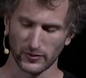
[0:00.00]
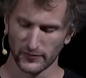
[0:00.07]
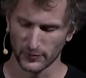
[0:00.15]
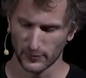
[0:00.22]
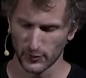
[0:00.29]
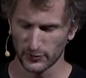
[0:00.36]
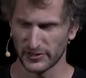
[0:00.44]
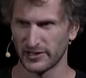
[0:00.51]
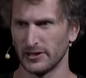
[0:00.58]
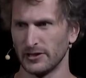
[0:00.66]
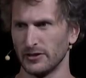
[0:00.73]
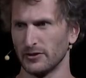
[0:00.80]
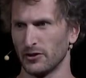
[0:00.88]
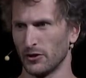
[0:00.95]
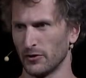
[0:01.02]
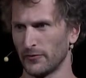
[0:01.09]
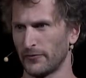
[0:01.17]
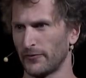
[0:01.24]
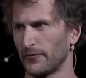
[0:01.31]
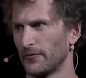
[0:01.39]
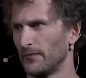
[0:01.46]
of the beauty of
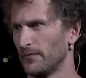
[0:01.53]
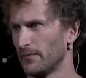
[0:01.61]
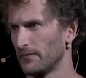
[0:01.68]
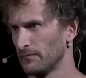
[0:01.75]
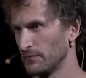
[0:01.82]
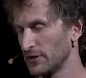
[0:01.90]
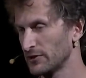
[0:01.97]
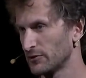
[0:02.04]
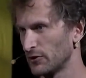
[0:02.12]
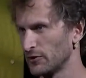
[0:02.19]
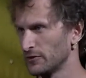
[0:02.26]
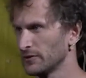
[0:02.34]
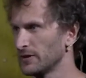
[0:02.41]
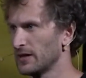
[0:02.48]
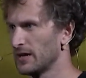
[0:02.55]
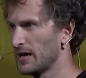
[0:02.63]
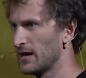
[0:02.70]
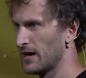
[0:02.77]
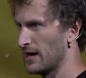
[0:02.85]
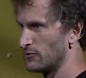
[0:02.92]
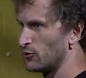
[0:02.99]
Bitcoin
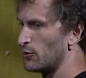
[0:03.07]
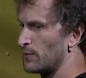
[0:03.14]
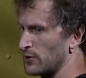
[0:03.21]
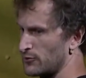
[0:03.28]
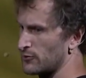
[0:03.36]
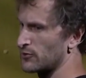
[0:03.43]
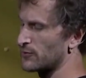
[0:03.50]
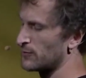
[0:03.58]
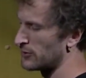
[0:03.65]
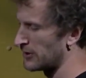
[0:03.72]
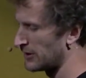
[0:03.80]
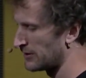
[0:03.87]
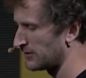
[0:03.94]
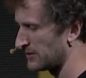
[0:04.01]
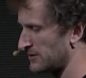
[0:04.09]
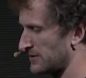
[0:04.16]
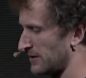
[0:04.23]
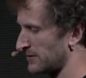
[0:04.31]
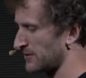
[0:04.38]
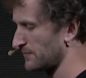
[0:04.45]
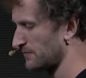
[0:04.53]
and open source money is
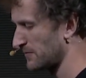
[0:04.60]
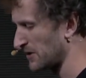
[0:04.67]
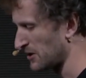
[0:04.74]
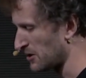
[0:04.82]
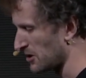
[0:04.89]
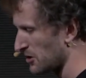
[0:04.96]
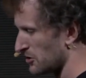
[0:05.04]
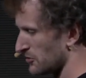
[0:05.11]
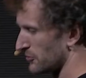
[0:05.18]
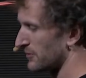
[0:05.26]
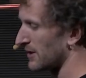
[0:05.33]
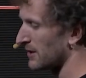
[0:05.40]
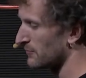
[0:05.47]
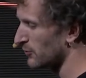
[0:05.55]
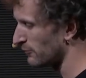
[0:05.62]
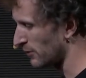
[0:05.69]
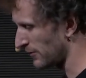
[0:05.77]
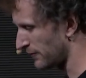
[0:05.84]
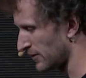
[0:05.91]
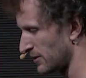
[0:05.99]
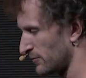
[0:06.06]
that the time we were
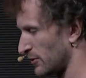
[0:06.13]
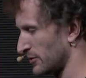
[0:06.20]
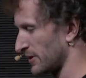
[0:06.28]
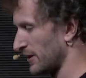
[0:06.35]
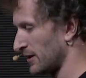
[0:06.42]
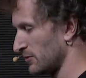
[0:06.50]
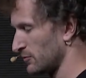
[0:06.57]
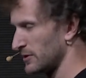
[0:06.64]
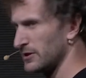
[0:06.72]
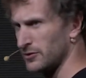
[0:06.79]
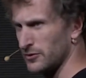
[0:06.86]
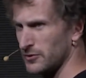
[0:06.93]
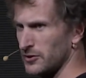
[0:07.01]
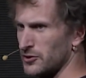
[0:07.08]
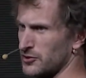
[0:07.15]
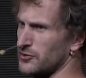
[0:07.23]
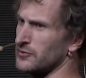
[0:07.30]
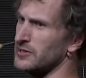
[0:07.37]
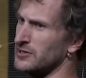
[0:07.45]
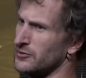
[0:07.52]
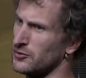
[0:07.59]
thinking about, hey, we need a
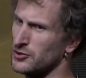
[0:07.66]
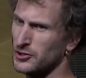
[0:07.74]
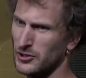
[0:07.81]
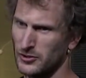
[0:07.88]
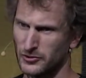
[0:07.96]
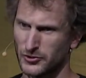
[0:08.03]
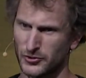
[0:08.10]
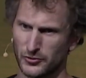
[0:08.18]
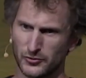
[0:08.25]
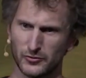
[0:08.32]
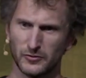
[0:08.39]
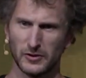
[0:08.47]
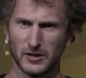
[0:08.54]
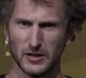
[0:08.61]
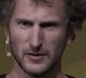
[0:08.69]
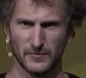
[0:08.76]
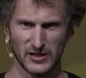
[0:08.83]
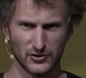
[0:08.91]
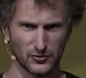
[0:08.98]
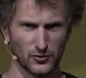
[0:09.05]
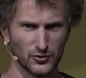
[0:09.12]
custody solution to make
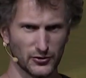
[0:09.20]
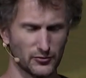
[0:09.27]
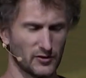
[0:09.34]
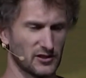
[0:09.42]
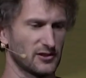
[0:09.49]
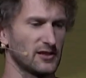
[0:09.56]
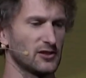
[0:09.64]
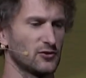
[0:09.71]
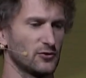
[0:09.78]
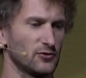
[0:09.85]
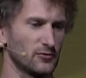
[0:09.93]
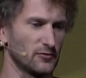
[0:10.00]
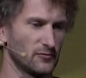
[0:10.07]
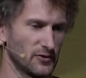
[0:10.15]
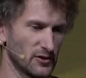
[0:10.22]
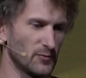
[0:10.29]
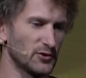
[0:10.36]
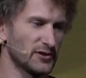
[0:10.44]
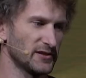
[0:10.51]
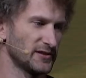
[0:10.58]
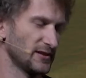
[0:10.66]
the cold storage secure with a
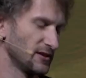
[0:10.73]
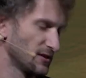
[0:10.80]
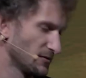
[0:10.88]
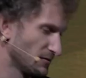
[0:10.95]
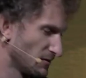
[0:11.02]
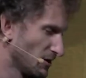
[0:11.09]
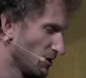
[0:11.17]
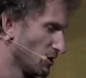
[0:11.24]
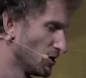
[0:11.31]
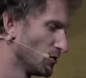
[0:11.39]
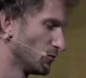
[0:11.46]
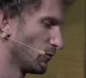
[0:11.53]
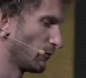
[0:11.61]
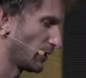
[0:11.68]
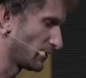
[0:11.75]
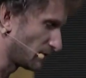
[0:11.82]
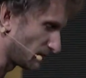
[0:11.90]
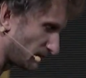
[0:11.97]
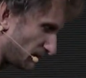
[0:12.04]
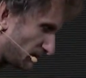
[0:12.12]
multi-sig, we were